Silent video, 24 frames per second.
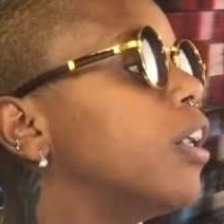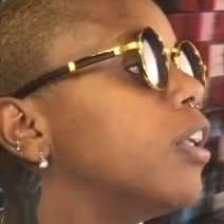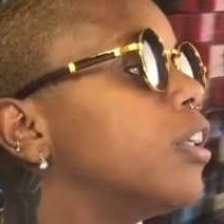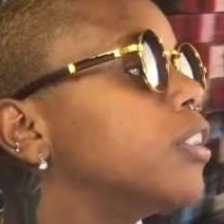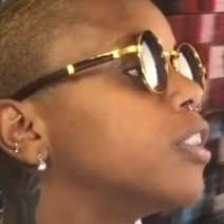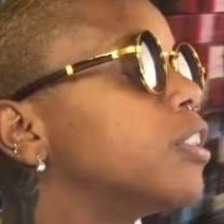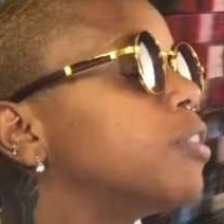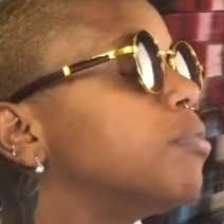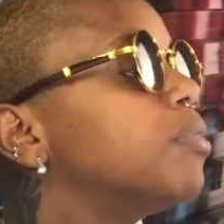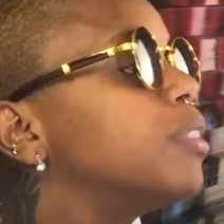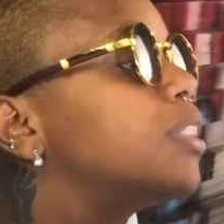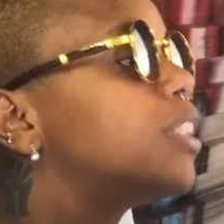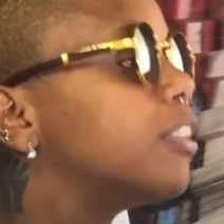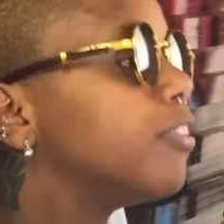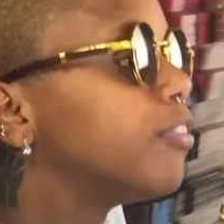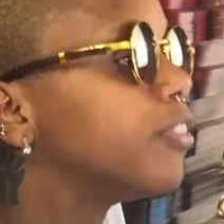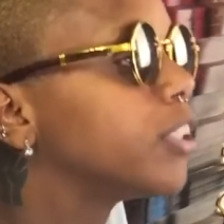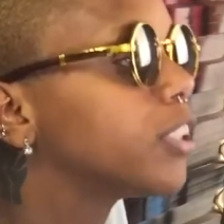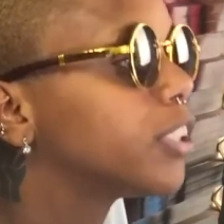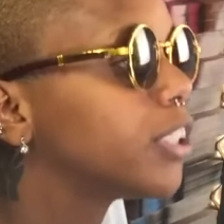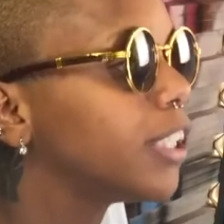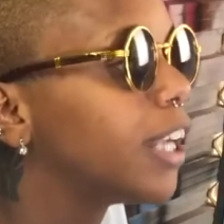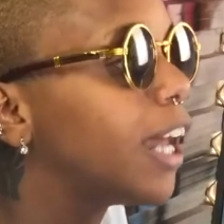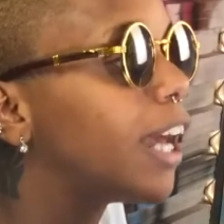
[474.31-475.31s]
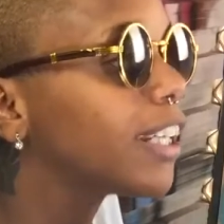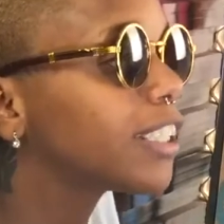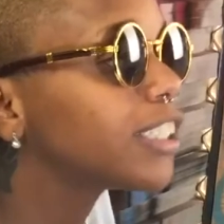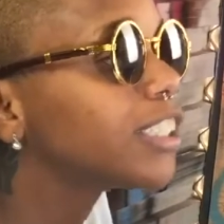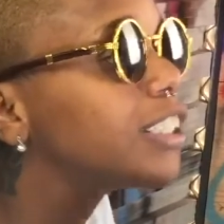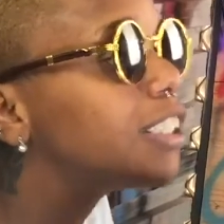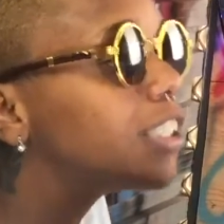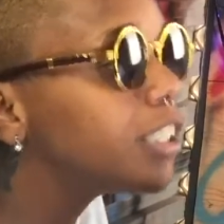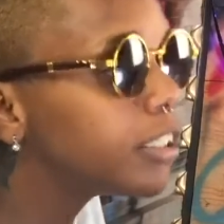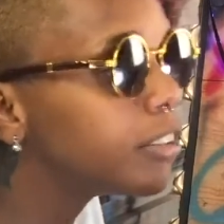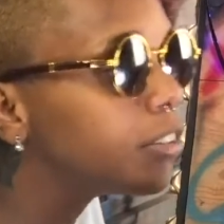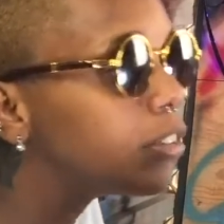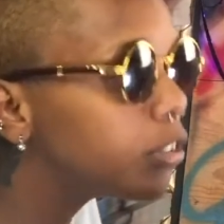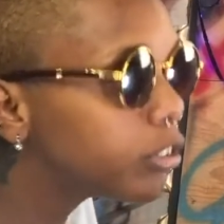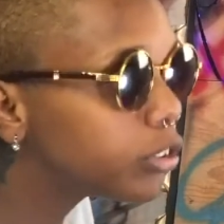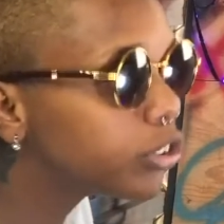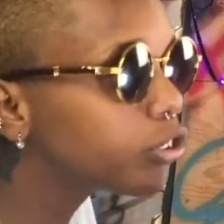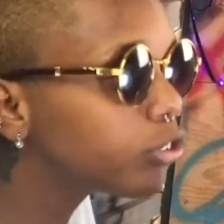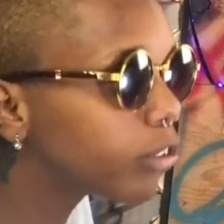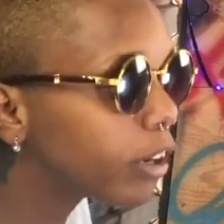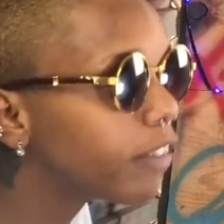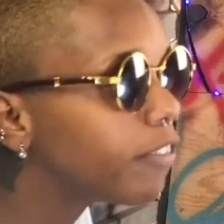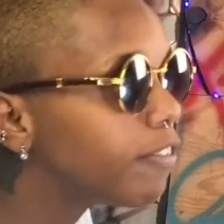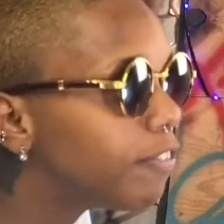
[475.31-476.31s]
specifics and actually
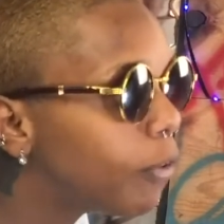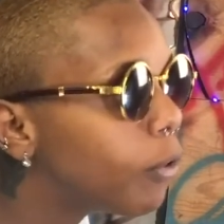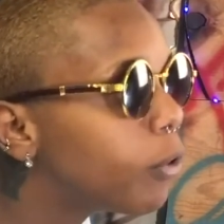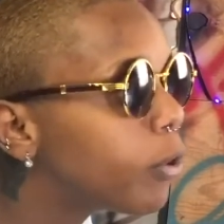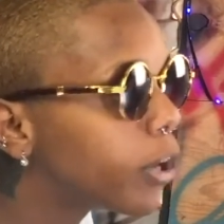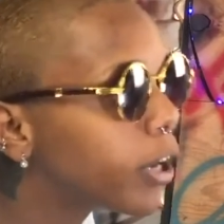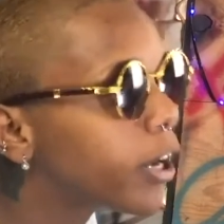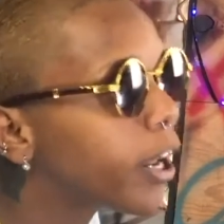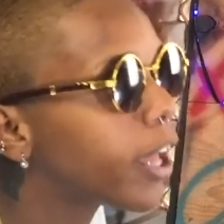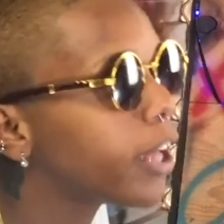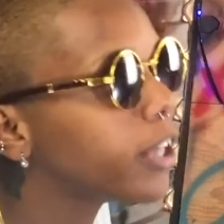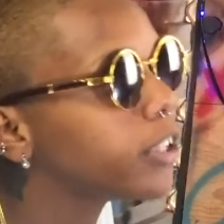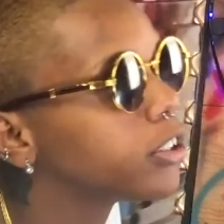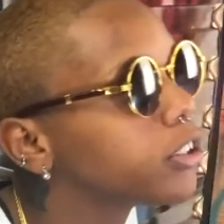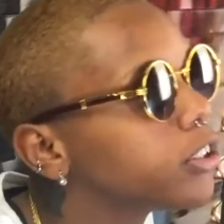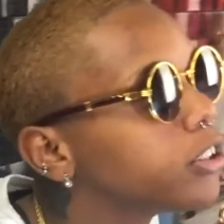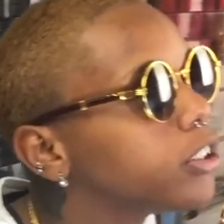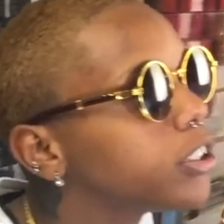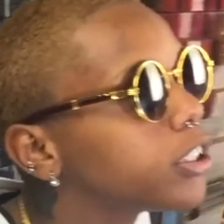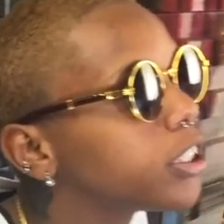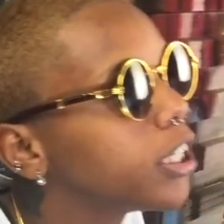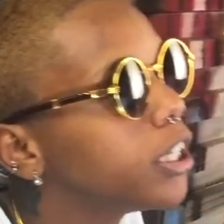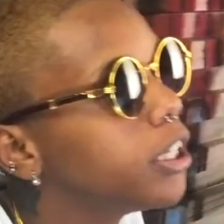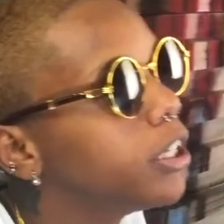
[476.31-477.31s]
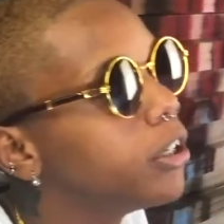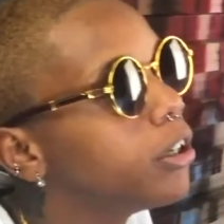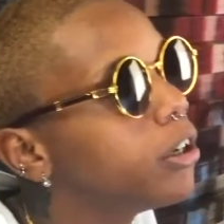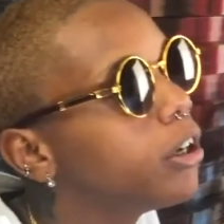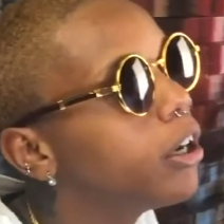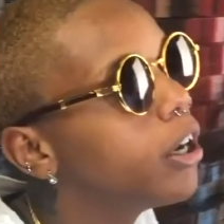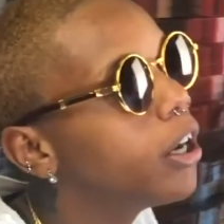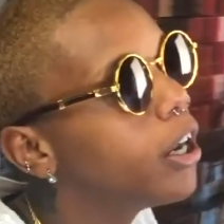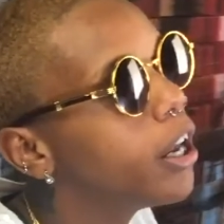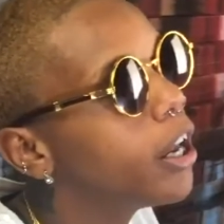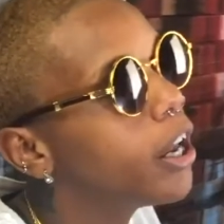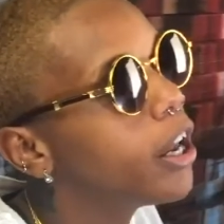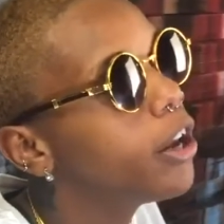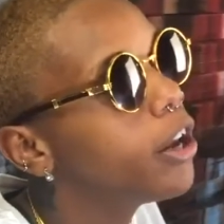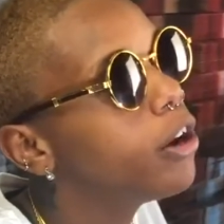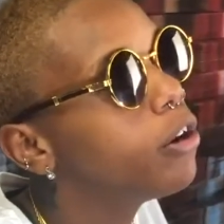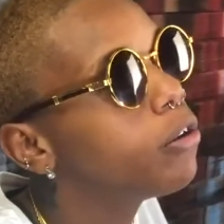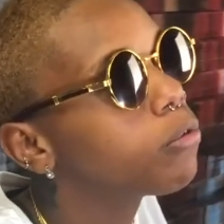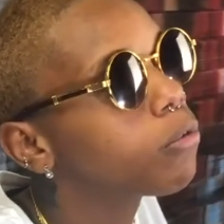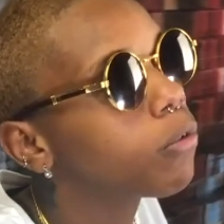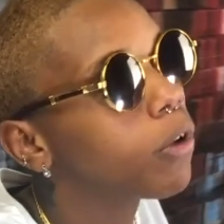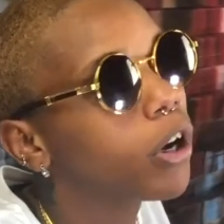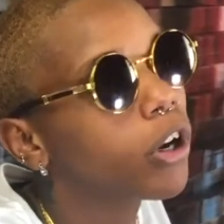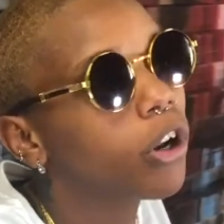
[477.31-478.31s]
straightforward answers.
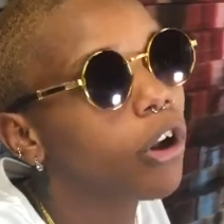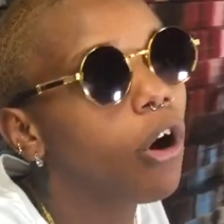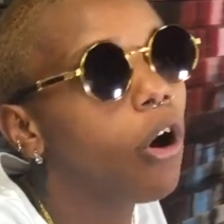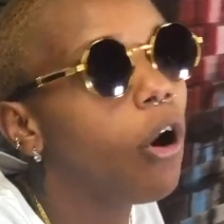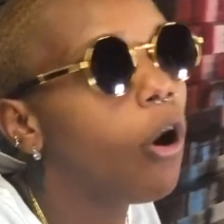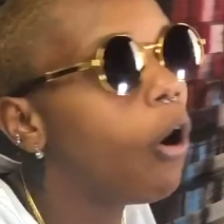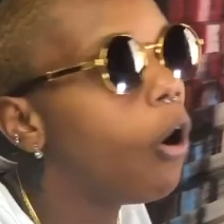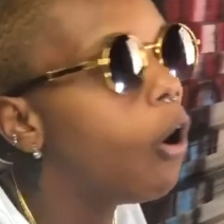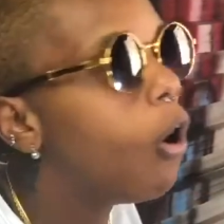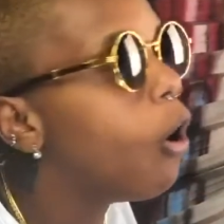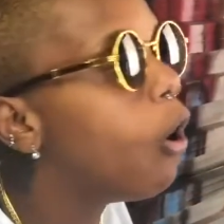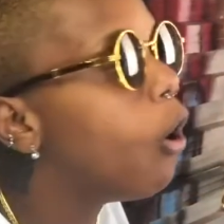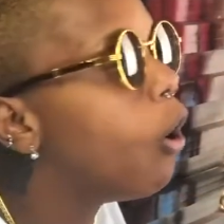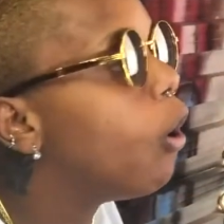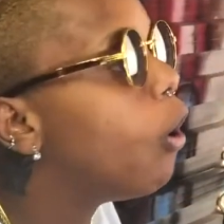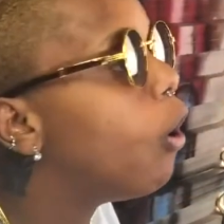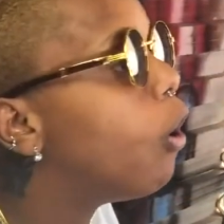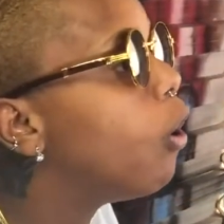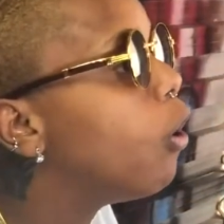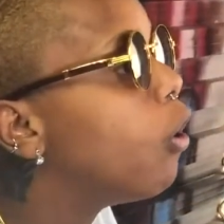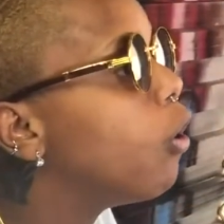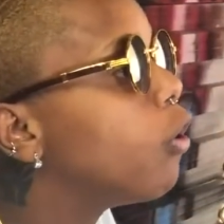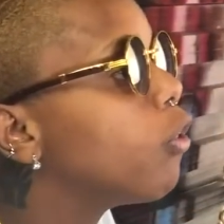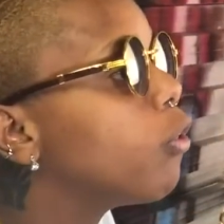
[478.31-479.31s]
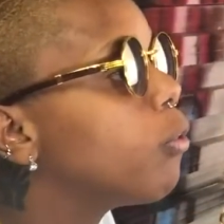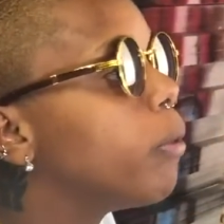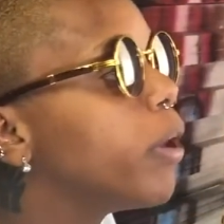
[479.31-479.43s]
He'll run all the